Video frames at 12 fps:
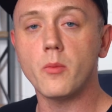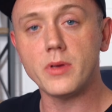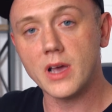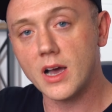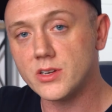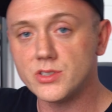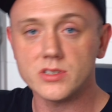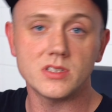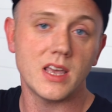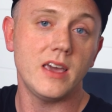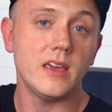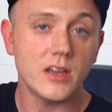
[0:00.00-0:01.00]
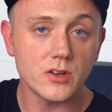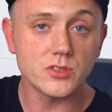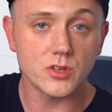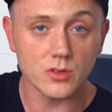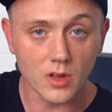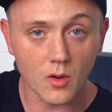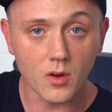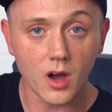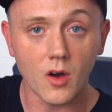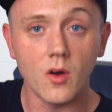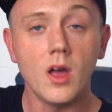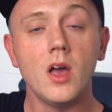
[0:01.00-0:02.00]
beyond just, hey, here's your
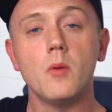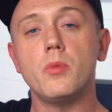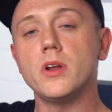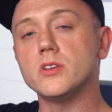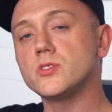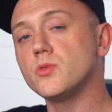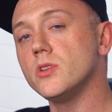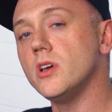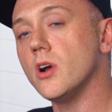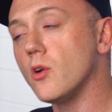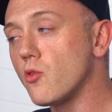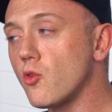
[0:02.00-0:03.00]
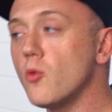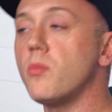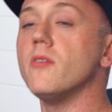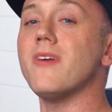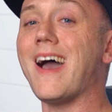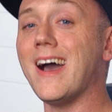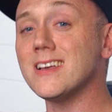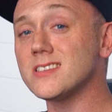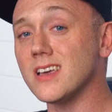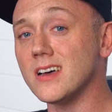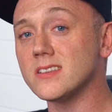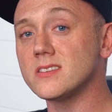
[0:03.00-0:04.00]
logo, but it's really a group of
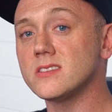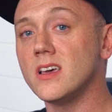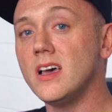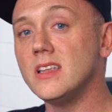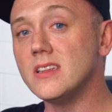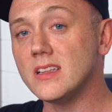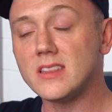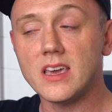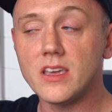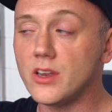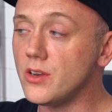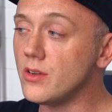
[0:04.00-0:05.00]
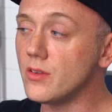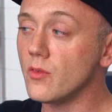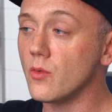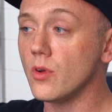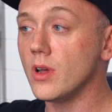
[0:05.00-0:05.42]
assets that they can